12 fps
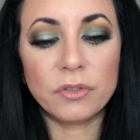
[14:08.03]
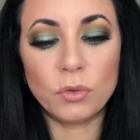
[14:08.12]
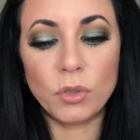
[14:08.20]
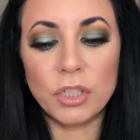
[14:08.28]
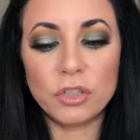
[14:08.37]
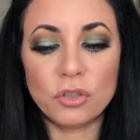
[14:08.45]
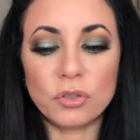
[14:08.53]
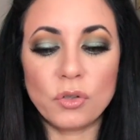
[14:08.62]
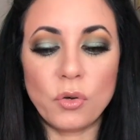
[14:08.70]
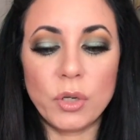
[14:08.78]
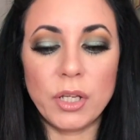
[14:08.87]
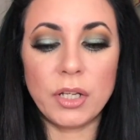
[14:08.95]
So let's just
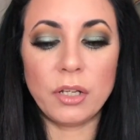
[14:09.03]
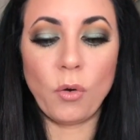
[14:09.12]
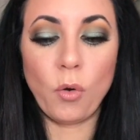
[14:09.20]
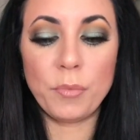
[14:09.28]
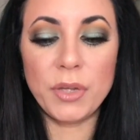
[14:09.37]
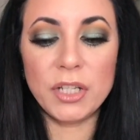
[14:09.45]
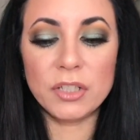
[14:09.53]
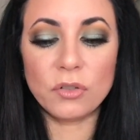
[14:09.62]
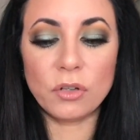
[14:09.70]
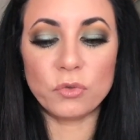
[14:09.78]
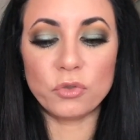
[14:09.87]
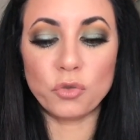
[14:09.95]
go ahead and open it so
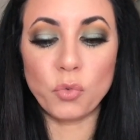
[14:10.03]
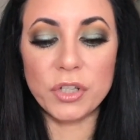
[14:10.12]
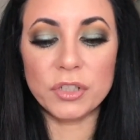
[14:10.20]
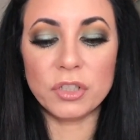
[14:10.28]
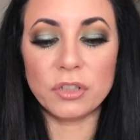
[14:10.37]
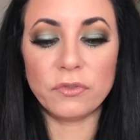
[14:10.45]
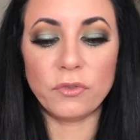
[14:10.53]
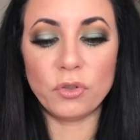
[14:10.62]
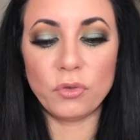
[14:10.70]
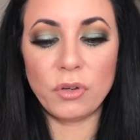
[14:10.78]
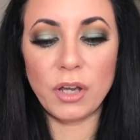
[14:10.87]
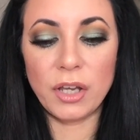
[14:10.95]
I could swatch this for
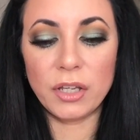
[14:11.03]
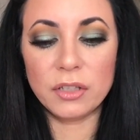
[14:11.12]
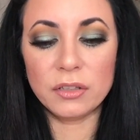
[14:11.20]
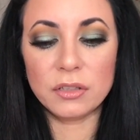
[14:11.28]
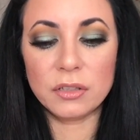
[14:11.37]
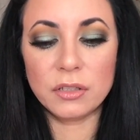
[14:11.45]
you guys.